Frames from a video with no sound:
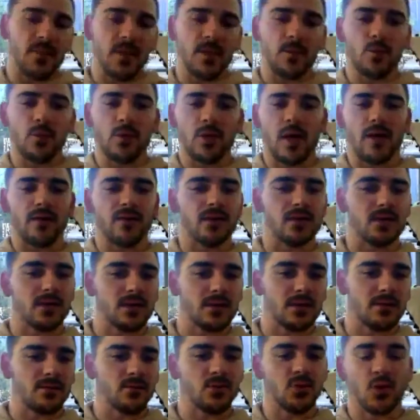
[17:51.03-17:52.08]
people,
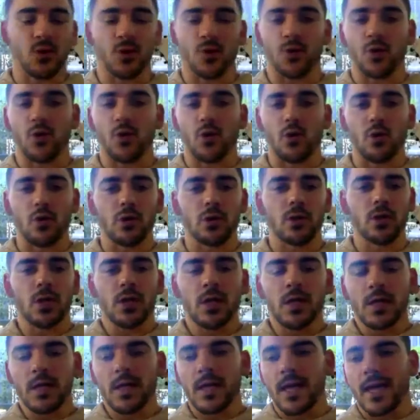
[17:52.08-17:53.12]
others not at all.
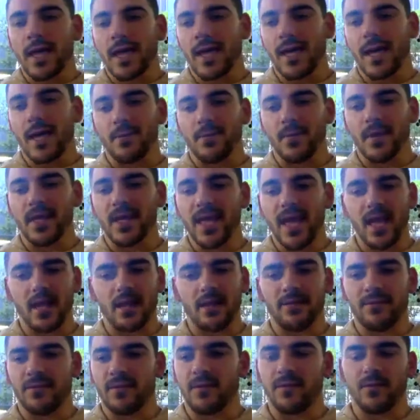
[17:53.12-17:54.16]
Again,
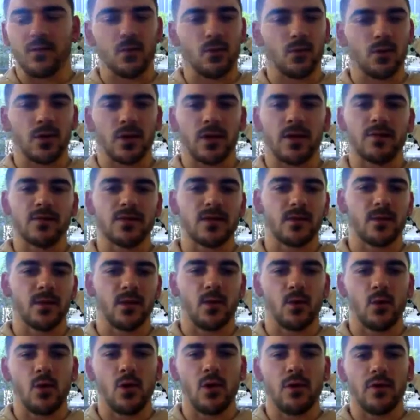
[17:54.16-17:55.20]
if you want to give something a
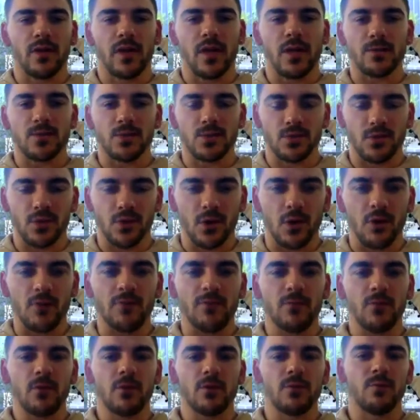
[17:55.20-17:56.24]
whirl, then absolutely go
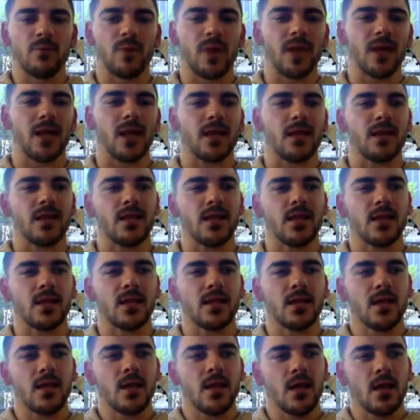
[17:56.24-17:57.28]
for it. But I think
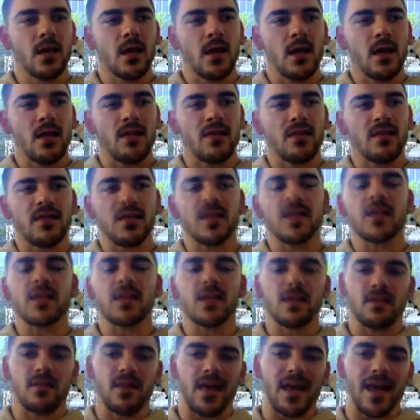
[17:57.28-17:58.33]

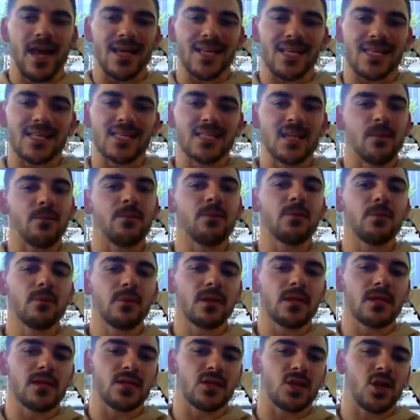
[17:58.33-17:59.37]
thinking that a supplement
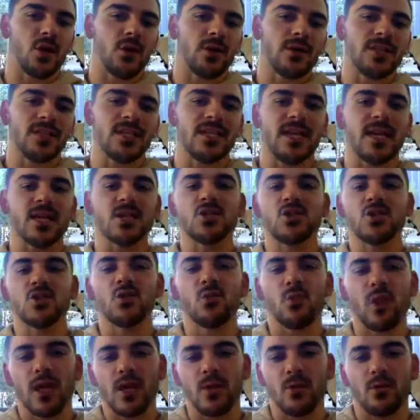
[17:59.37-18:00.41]
is going to get you to
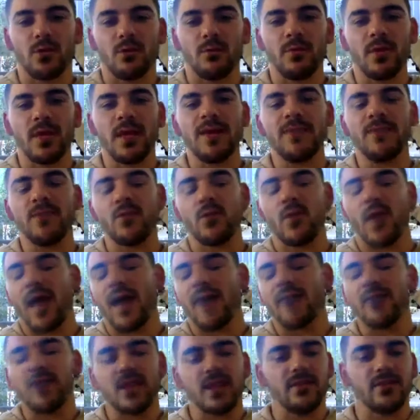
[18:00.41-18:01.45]
where you want to be if you
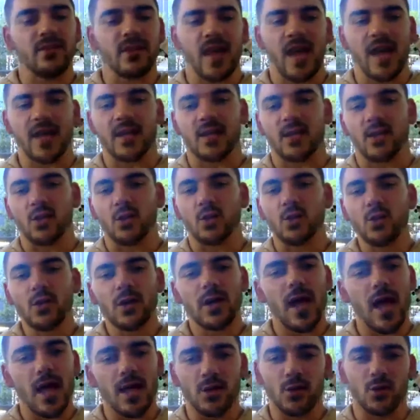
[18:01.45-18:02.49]
haven't even had a look
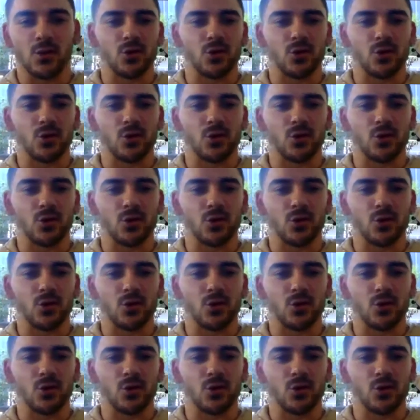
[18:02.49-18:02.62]
at your